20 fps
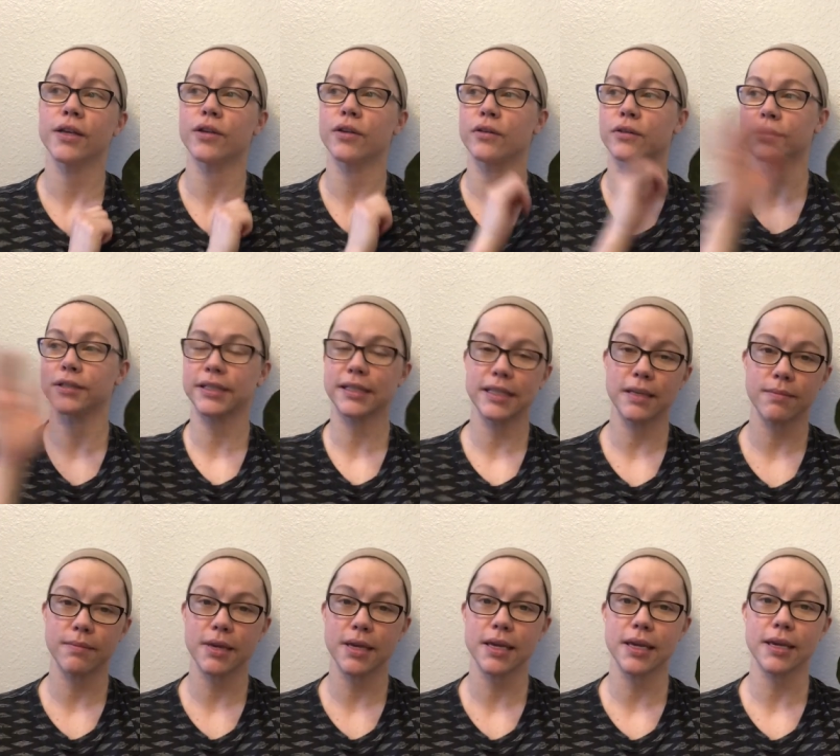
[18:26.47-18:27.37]
You'll see
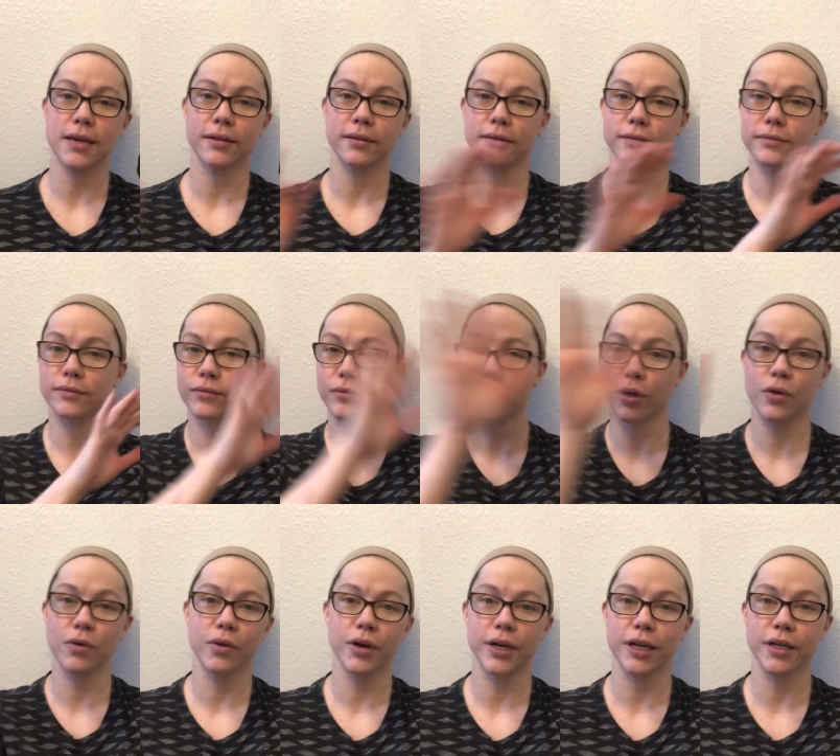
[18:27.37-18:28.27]
me
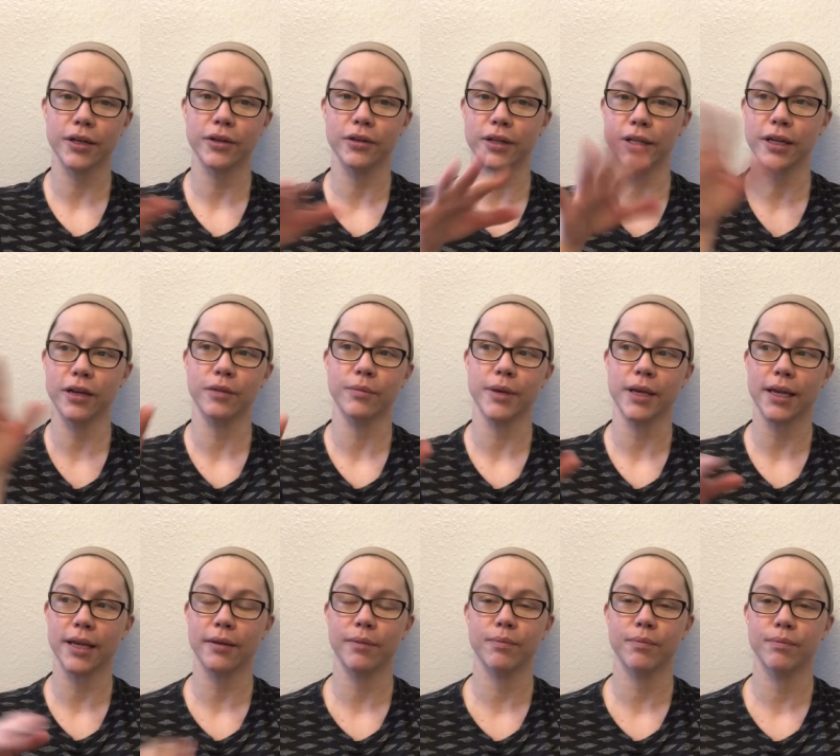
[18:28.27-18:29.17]
recording, you'll hear
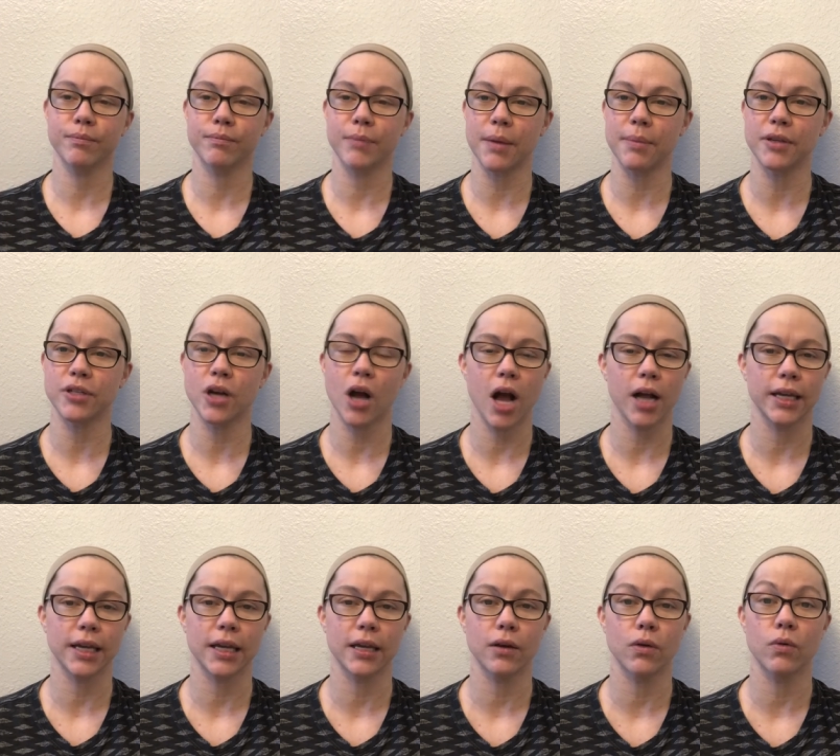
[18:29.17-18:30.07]
me maybe
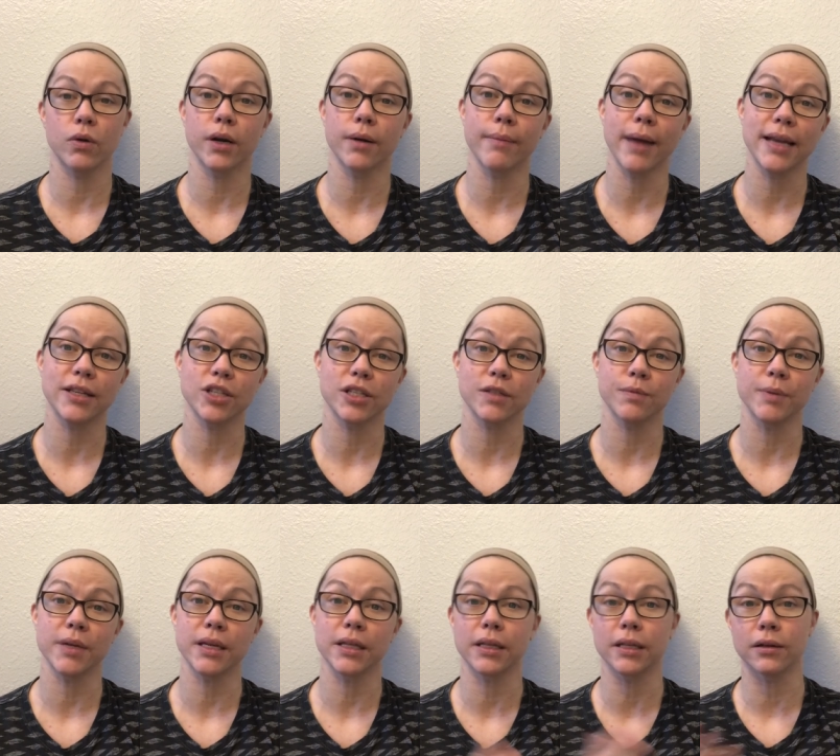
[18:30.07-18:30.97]
talking, or it might just
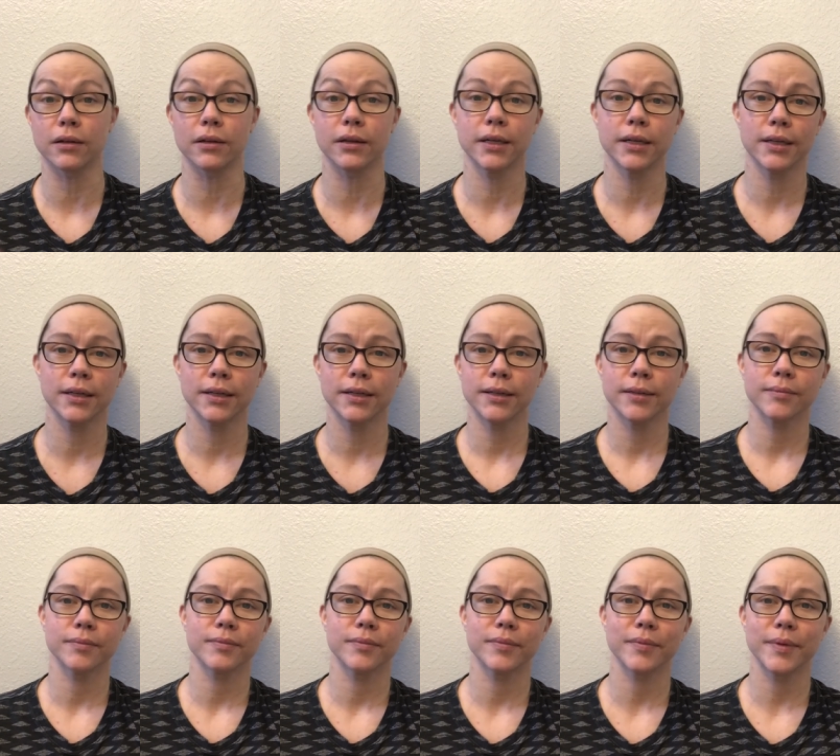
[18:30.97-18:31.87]
be a little
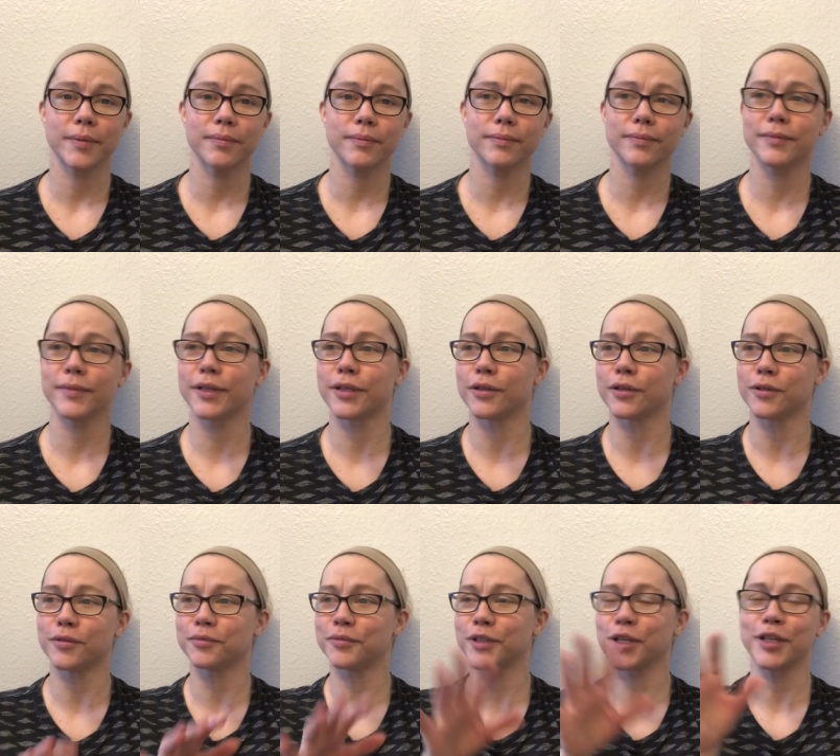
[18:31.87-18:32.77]

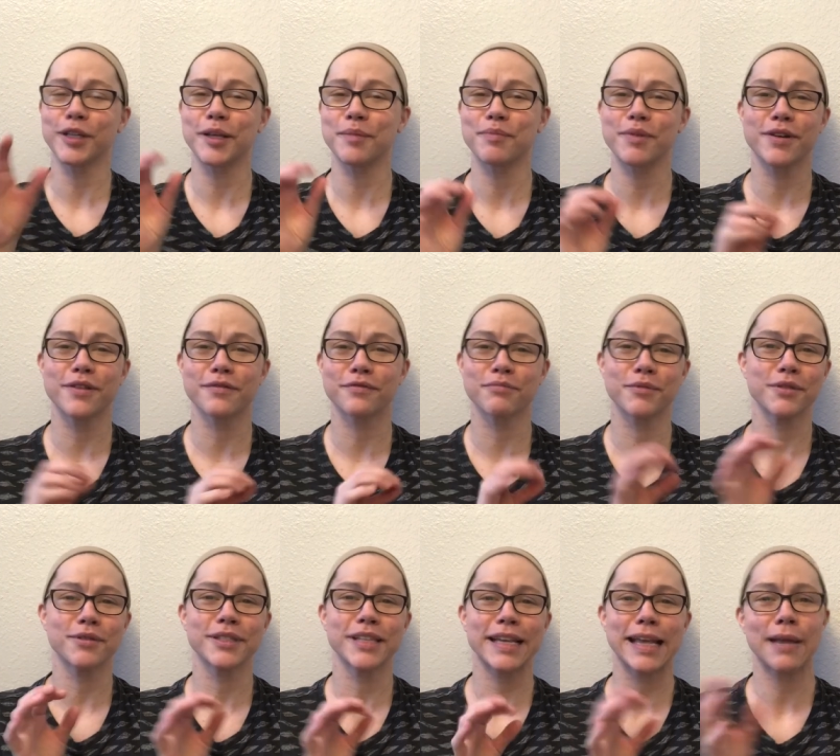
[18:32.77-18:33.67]
little clip of
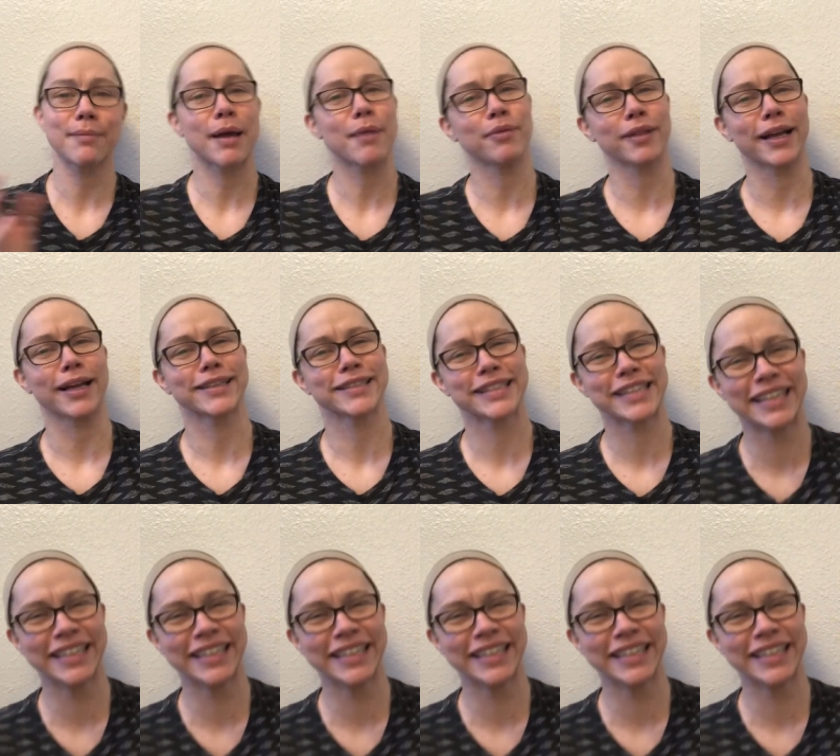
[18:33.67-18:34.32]
music and my plants.